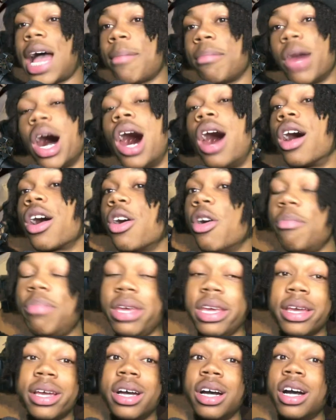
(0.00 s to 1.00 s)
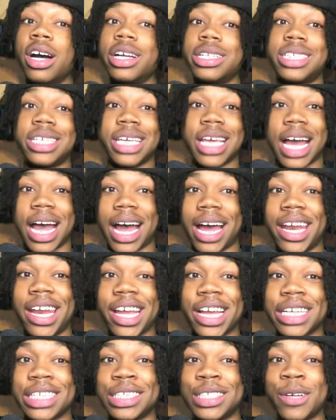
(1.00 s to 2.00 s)
I'm all gonna be good to y'all
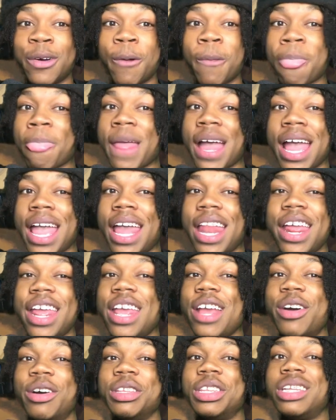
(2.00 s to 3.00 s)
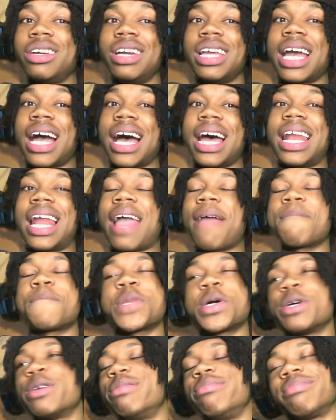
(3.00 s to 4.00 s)
niggas, dude. I ain't even gonna do y'all like,
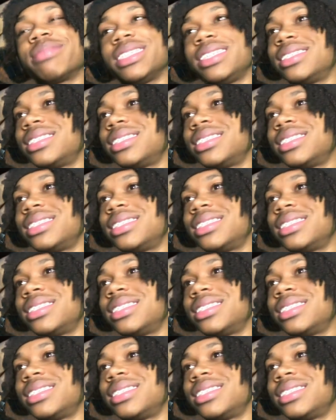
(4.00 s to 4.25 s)
bro.